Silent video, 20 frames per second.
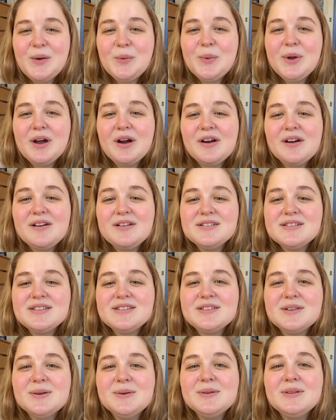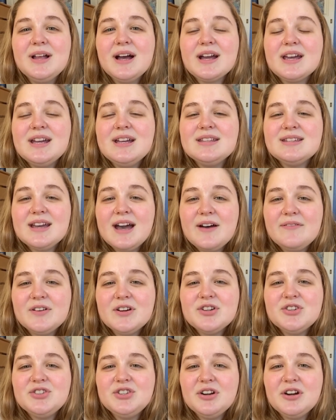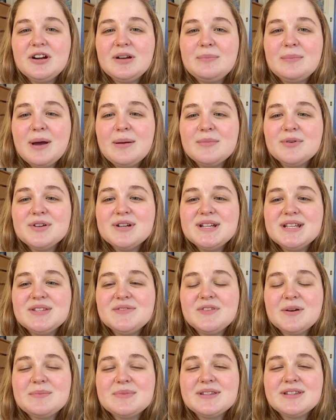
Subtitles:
We are all so lucky to have our shared memories from